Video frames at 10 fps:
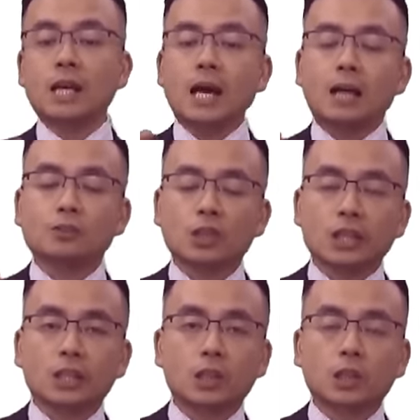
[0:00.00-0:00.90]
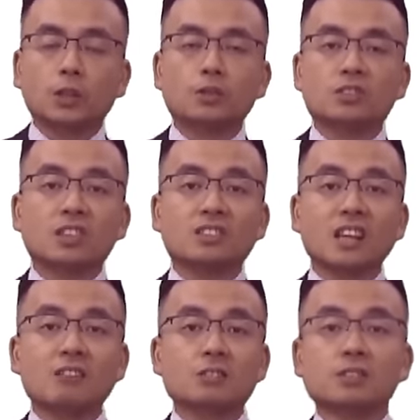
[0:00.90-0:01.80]
and to include this
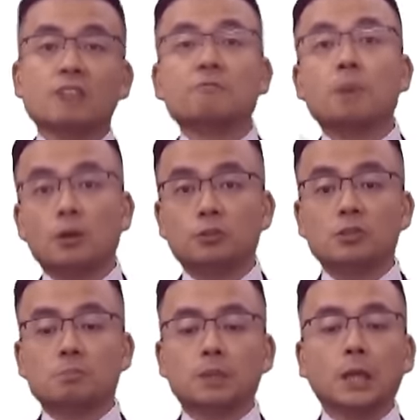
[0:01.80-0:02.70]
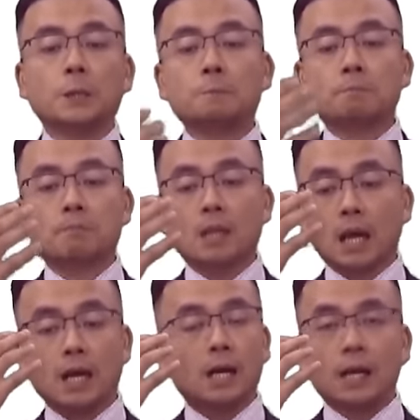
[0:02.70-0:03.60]
narrative possibly
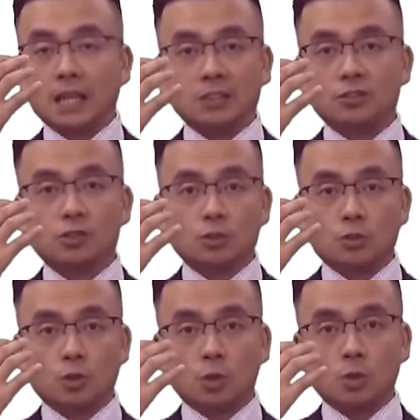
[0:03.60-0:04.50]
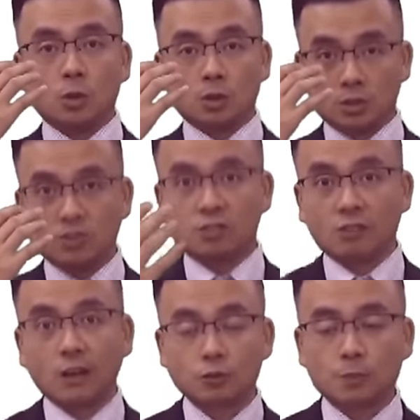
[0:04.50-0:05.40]
into your
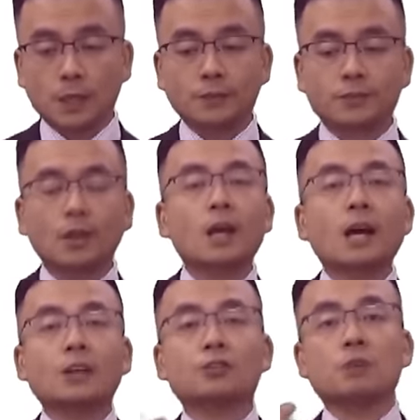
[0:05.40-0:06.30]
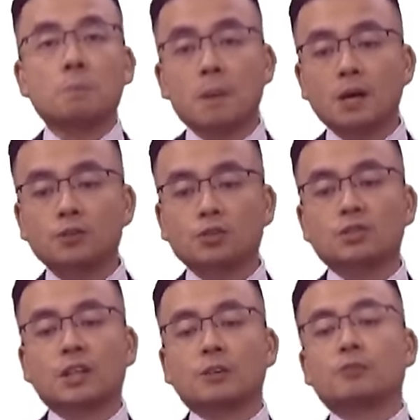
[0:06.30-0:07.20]
scratchpad, and to remind
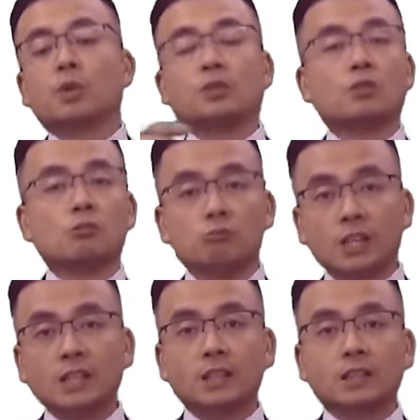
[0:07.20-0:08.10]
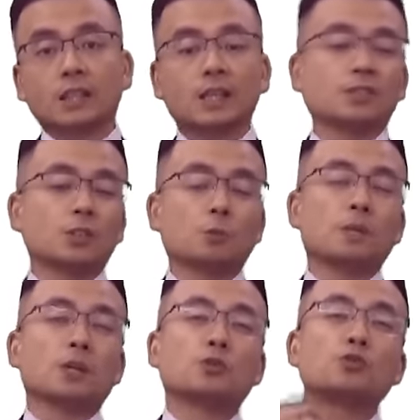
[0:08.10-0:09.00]
yourself when you're reading the case there will
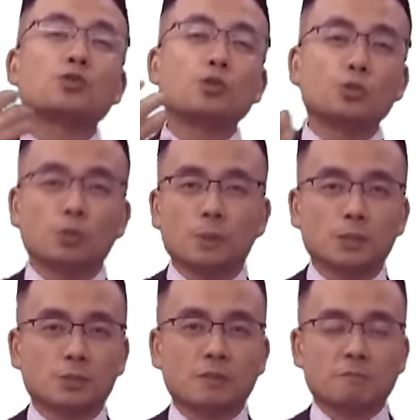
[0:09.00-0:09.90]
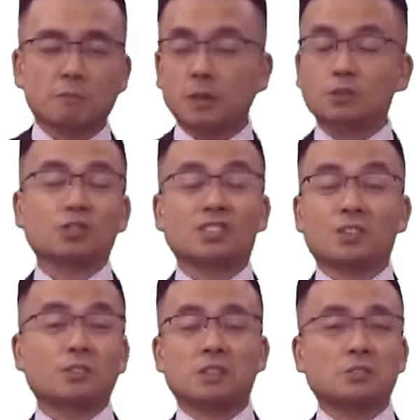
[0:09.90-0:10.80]
be a huge amount of information
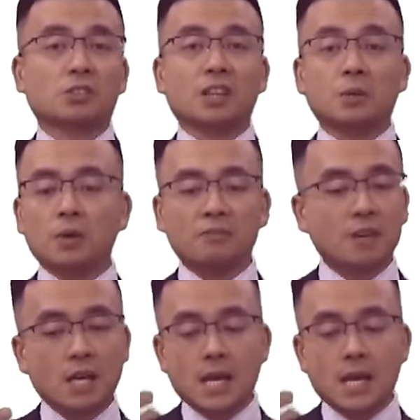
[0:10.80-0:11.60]
that you need to deal with.